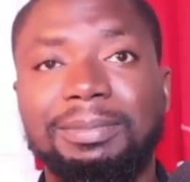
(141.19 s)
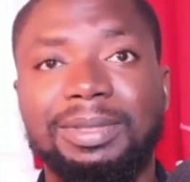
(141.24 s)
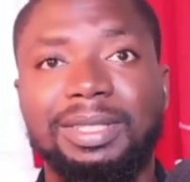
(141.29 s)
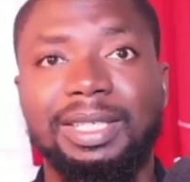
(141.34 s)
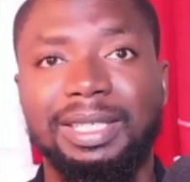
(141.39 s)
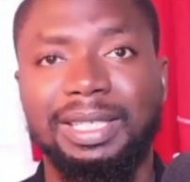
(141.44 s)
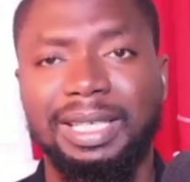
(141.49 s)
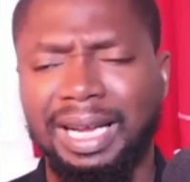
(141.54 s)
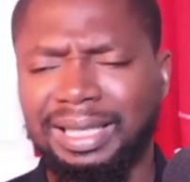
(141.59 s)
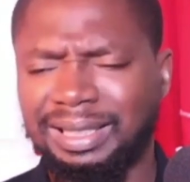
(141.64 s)

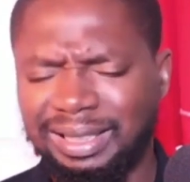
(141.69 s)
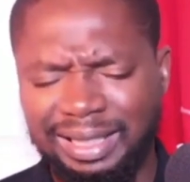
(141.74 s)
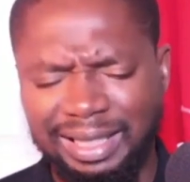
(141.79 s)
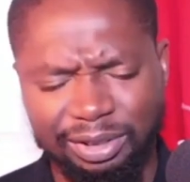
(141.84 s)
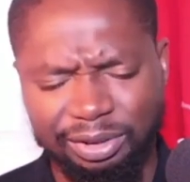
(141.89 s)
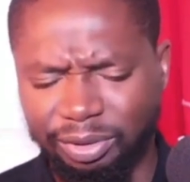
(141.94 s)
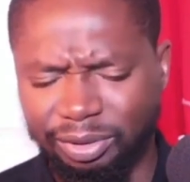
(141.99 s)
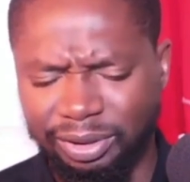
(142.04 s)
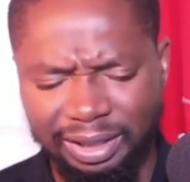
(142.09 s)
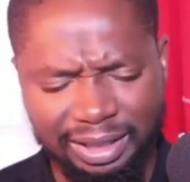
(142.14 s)
I think he has scored
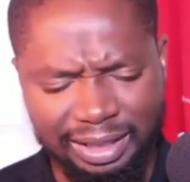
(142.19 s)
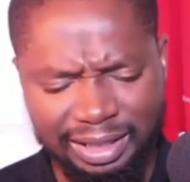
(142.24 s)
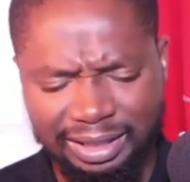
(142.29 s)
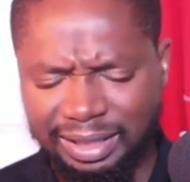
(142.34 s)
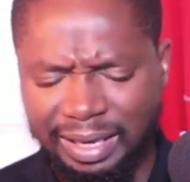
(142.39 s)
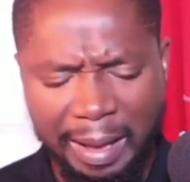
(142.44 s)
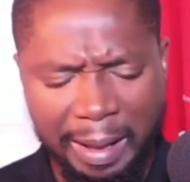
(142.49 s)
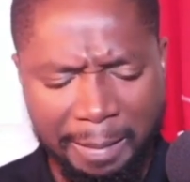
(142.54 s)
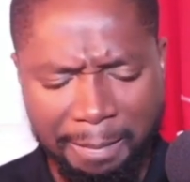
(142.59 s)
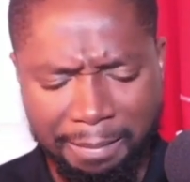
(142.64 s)
against
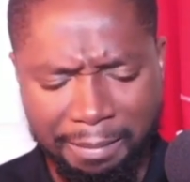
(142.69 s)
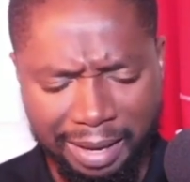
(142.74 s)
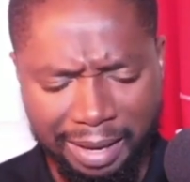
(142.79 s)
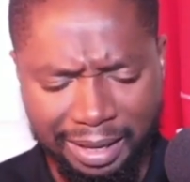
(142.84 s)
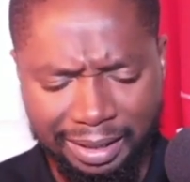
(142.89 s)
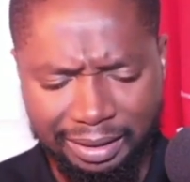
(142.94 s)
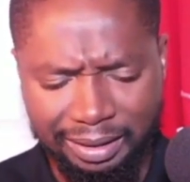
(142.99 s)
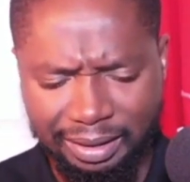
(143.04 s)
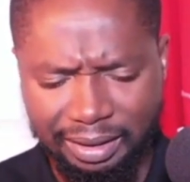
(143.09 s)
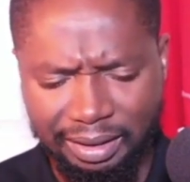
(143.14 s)

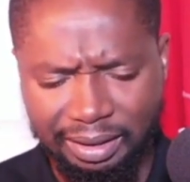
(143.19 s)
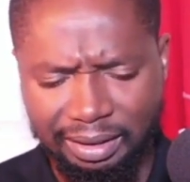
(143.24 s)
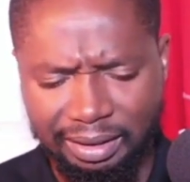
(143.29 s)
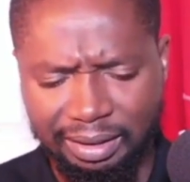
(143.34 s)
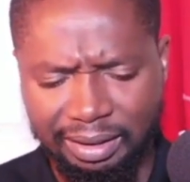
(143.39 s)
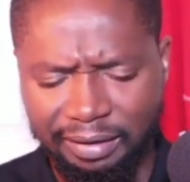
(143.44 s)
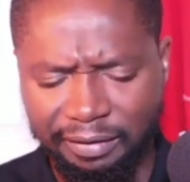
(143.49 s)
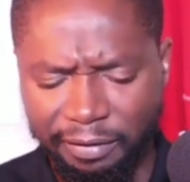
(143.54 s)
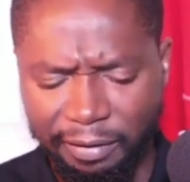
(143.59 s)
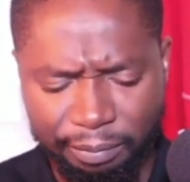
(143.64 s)

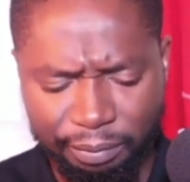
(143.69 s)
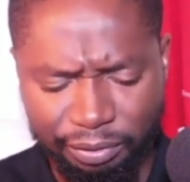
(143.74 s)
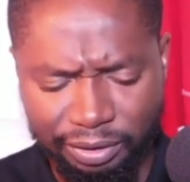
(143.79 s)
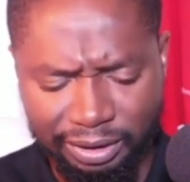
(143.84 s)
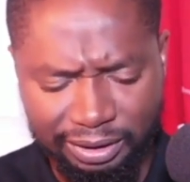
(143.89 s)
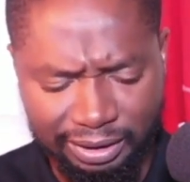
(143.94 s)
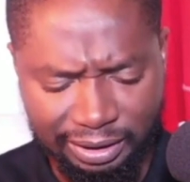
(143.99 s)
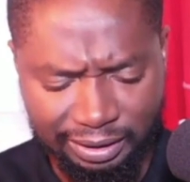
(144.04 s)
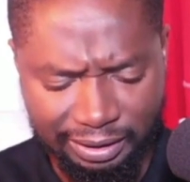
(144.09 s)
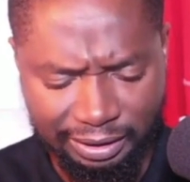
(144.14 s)
Liverpool this
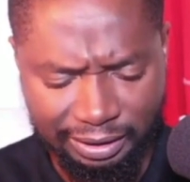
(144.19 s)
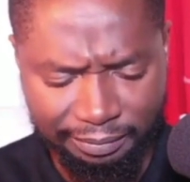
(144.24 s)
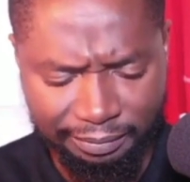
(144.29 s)
season.